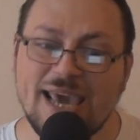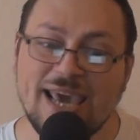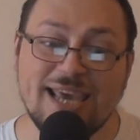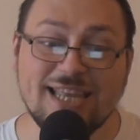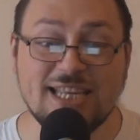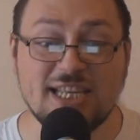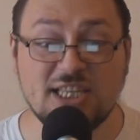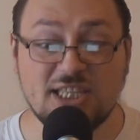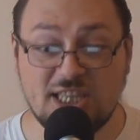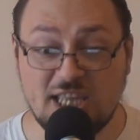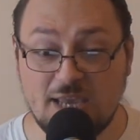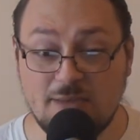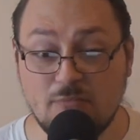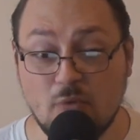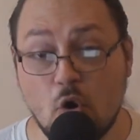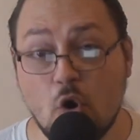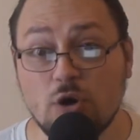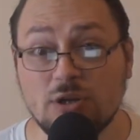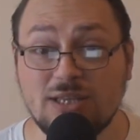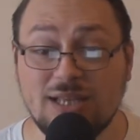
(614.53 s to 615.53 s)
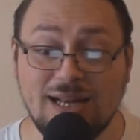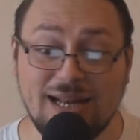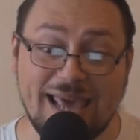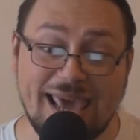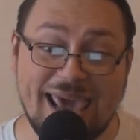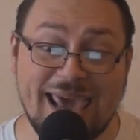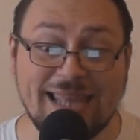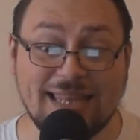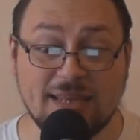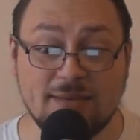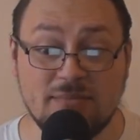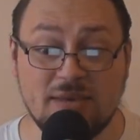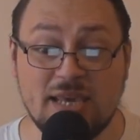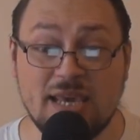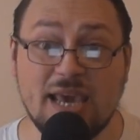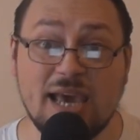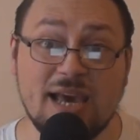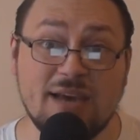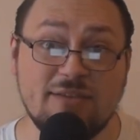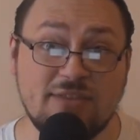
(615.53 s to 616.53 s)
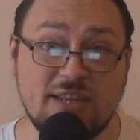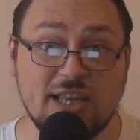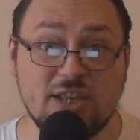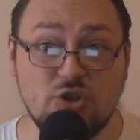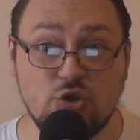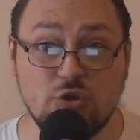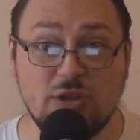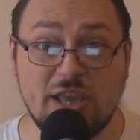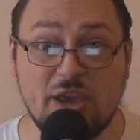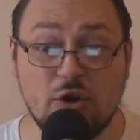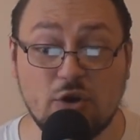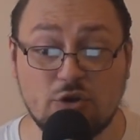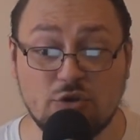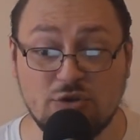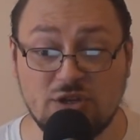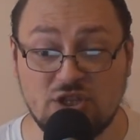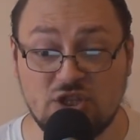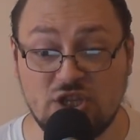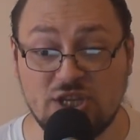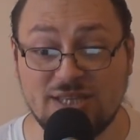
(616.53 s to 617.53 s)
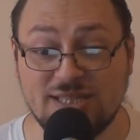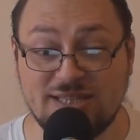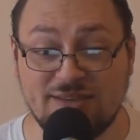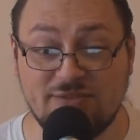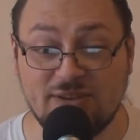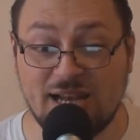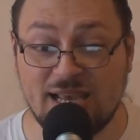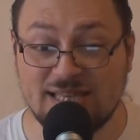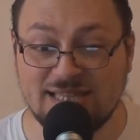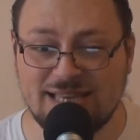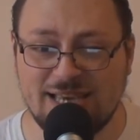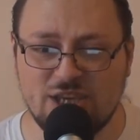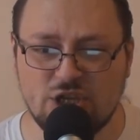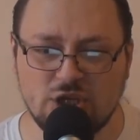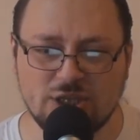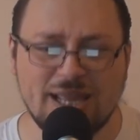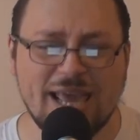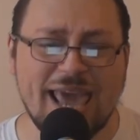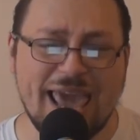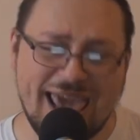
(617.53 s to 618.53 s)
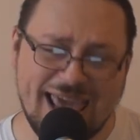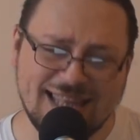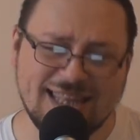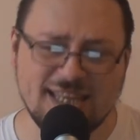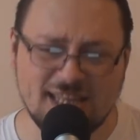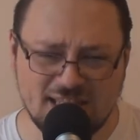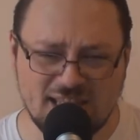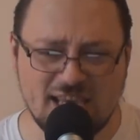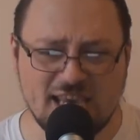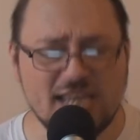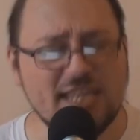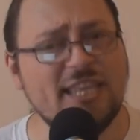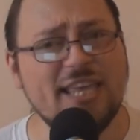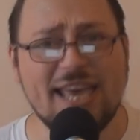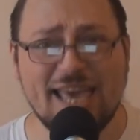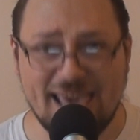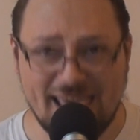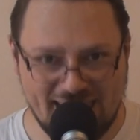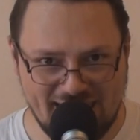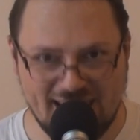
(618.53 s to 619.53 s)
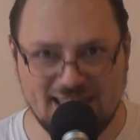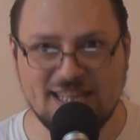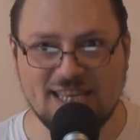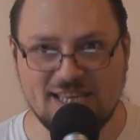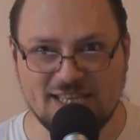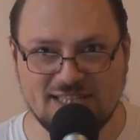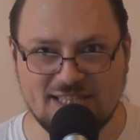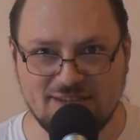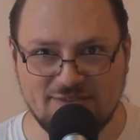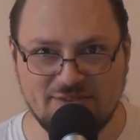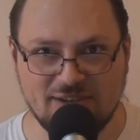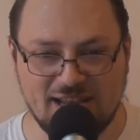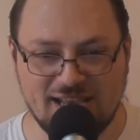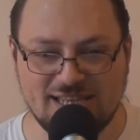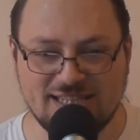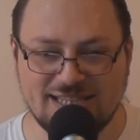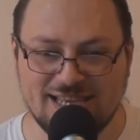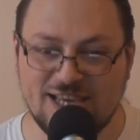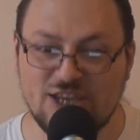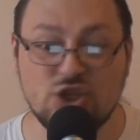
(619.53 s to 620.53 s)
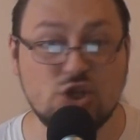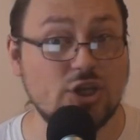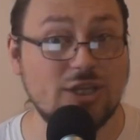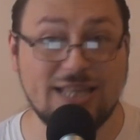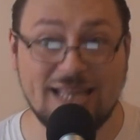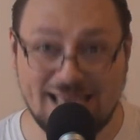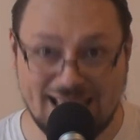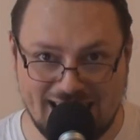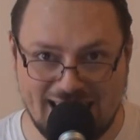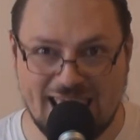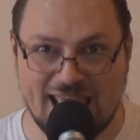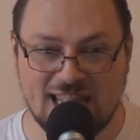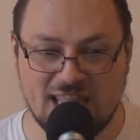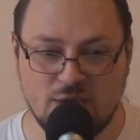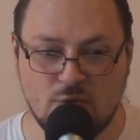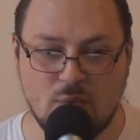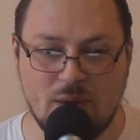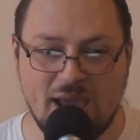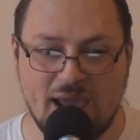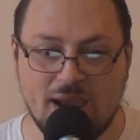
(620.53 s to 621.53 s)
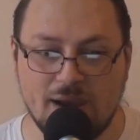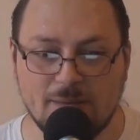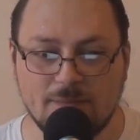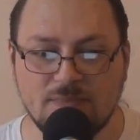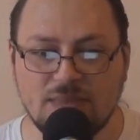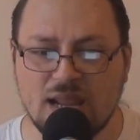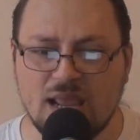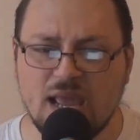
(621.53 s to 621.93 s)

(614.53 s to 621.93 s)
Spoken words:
It is the mortal enemy of the Judeo-Christian civilization, and indeed, any civilization anywhere.